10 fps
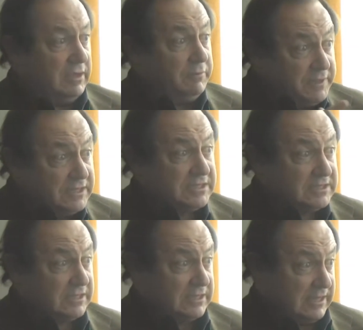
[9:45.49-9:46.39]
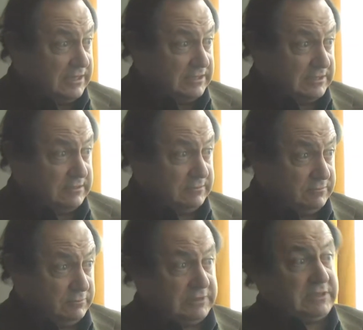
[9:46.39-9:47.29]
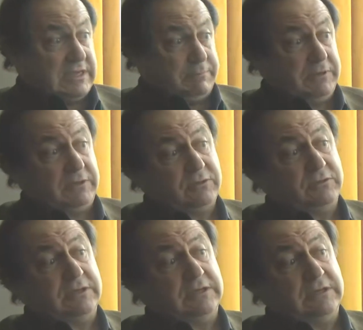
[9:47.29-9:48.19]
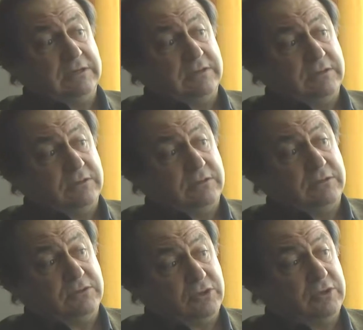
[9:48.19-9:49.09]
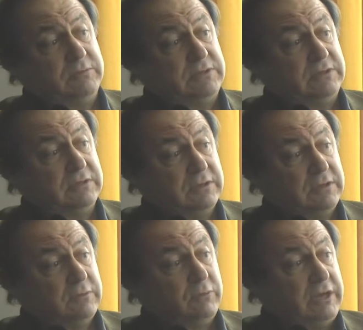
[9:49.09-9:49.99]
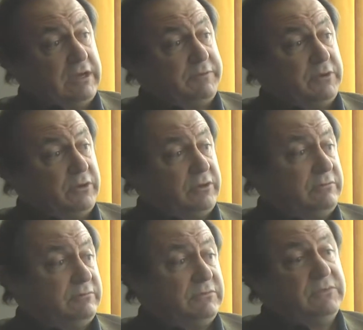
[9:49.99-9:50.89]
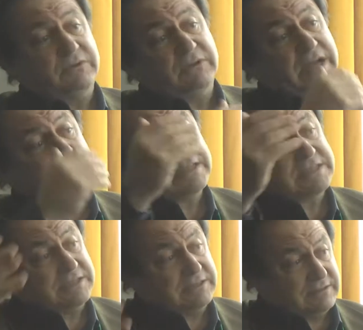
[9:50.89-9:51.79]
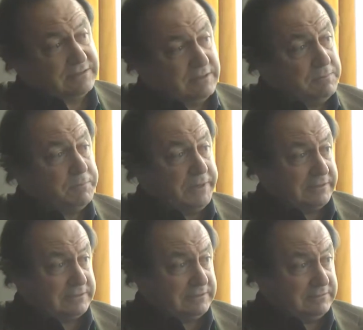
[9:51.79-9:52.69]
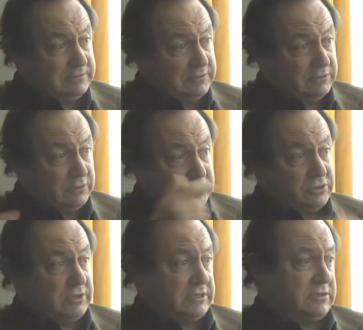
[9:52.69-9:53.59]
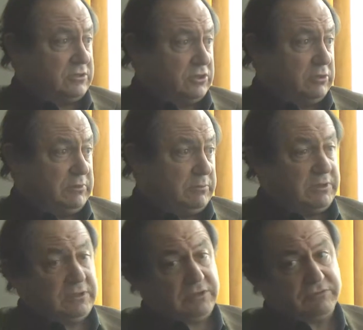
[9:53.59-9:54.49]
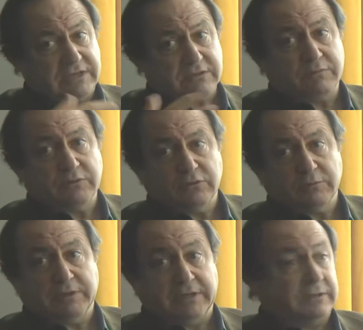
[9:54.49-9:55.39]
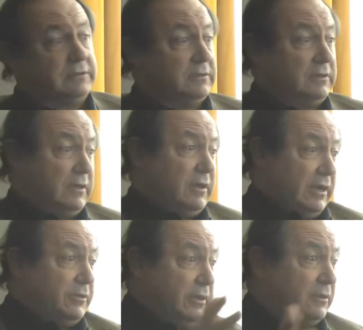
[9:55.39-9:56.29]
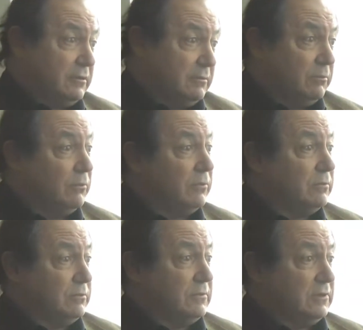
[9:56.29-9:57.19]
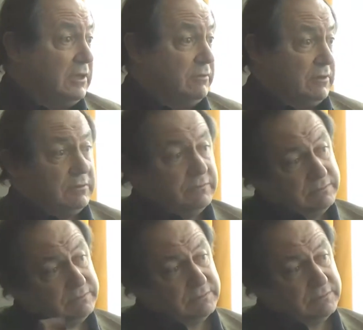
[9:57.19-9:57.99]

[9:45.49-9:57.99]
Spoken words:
If this is the case, what is happening today in Germany will have a lasting impact, not just in Germany, but in the rest of Europe, and I think even